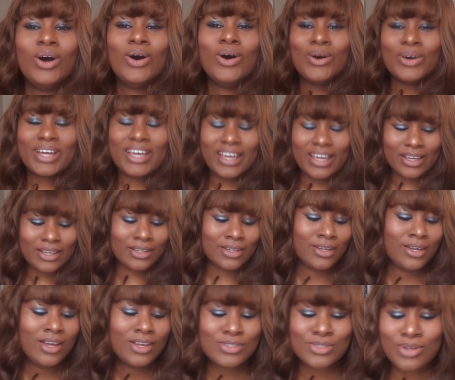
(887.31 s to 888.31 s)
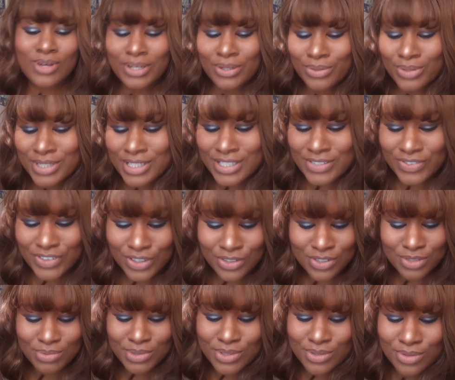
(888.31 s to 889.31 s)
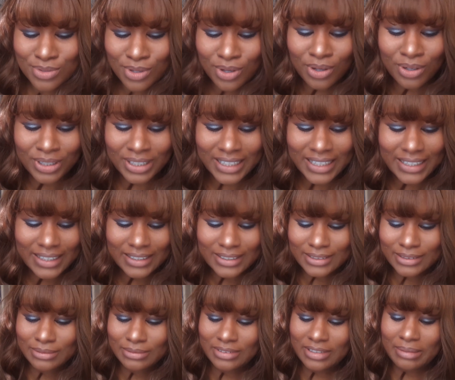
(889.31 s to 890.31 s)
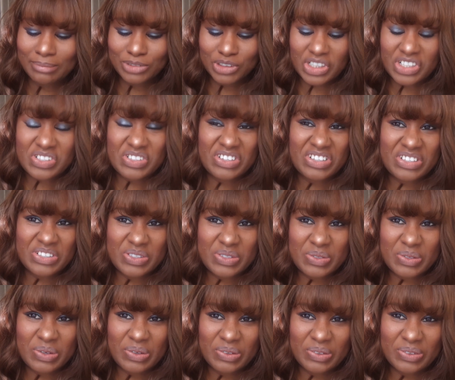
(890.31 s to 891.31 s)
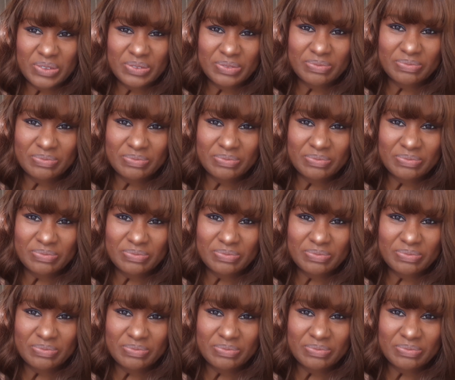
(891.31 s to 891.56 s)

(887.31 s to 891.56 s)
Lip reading: Okay, so I don't want this video to be too long. I'm sure it's already too long.